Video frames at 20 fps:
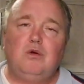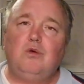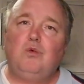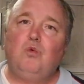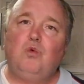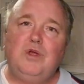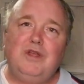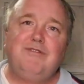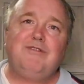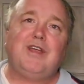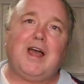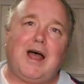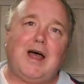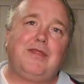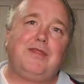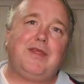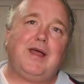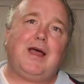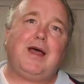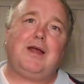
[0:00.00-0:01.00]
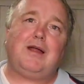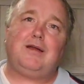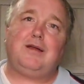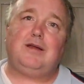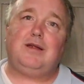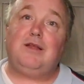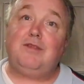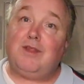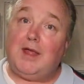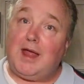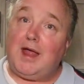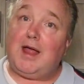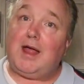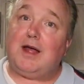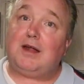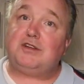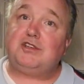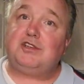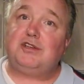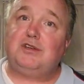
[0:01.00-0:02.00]
We've got that in the
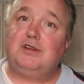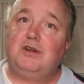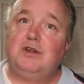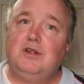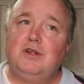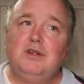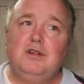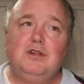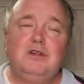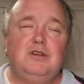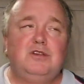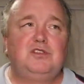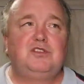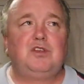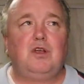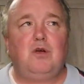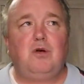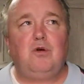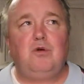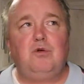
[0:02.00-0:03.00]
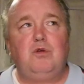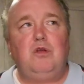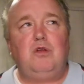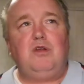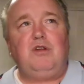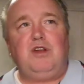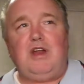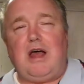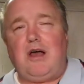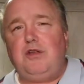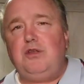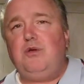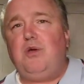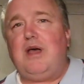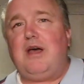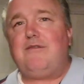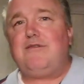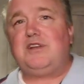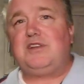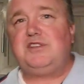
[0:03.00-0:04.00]
hatch. So now you
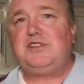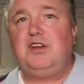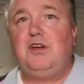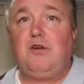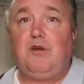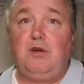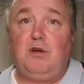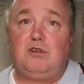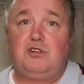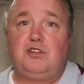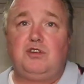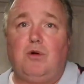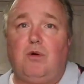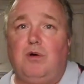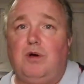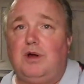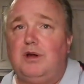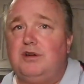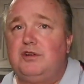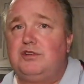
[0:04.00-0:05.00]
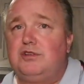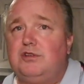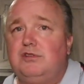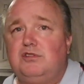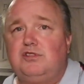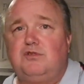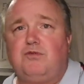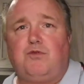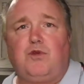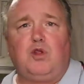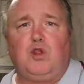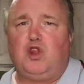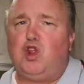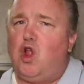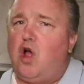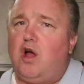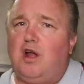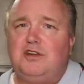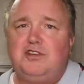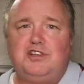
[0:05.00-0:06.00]
have exterior storage for
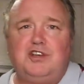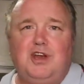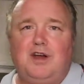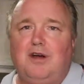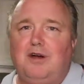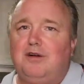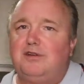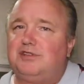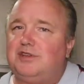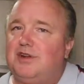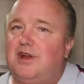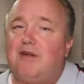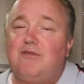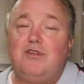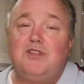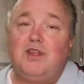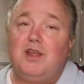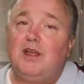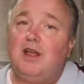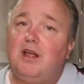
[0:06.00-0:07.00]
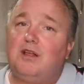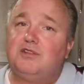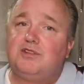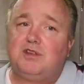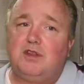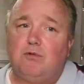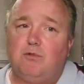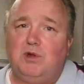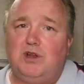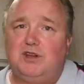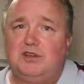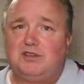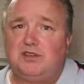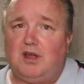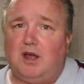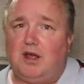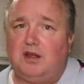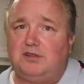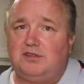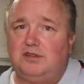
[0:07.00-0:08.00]
lawn chairs and everything else that we
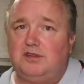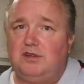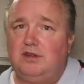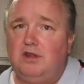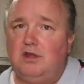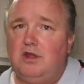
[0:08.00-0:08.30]
discussed.